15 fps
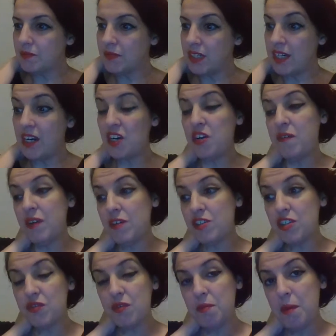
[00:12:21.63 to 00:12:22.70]
I don't even know if
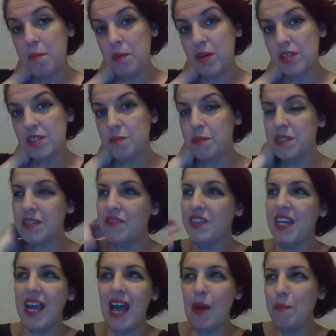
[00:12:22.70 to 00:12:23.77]
she remembers. But
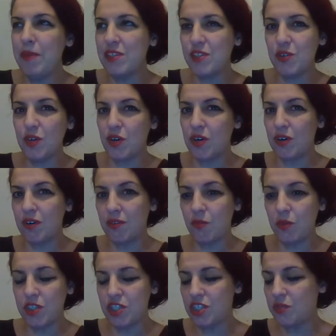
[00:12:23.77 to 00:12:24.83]
something happens to her
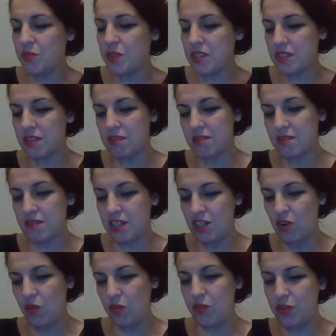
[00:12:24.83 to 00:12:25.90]
when she was,
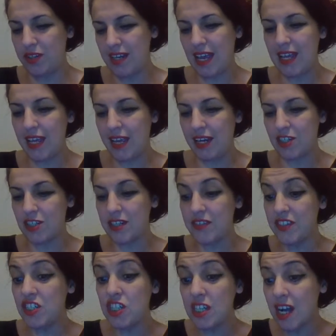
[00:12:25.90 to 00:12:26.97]
during that age, and I
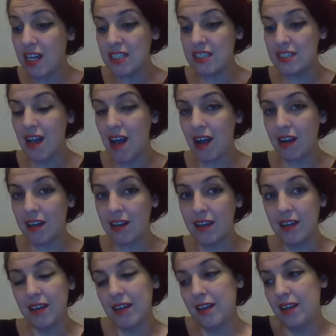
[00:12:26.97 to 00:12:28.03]
think she got stuck.
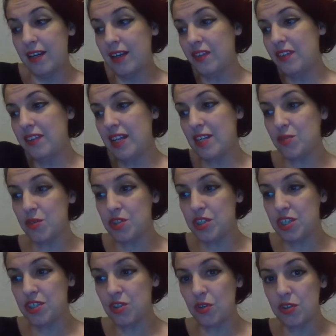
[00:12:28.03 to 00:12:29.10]
And I think that's why
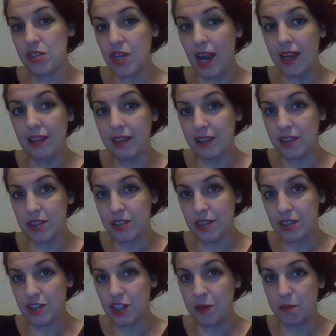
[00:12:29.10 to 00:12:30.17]
she's so childish,
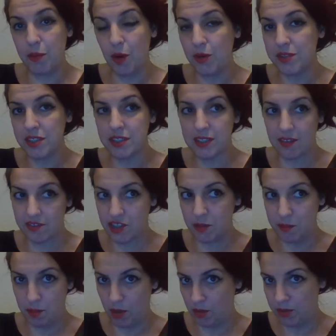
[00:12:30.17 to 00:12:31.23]
and she posts the stuff she
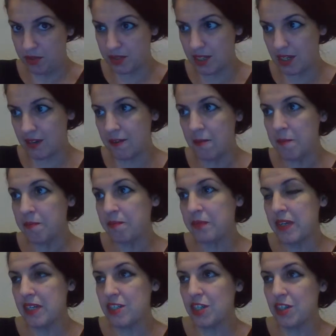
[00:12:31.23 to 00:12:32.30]
posts, and
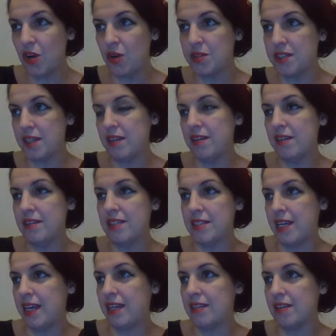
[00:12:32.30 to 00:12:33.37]
she goes and
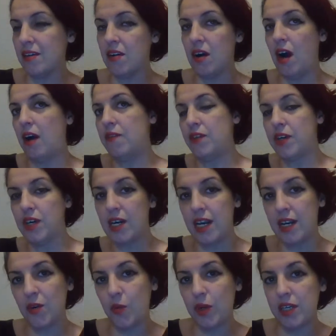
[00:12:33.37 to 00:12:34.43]
sings a cover,
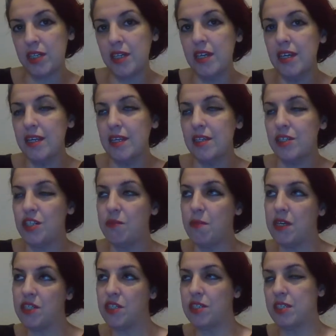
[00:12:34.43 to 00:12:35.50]
and when she
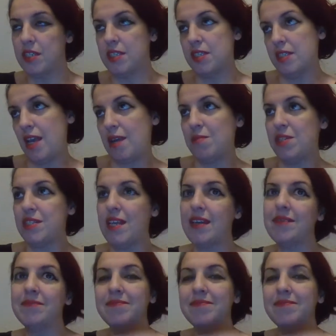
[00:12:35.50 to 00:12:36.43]
mentions his name, she's like,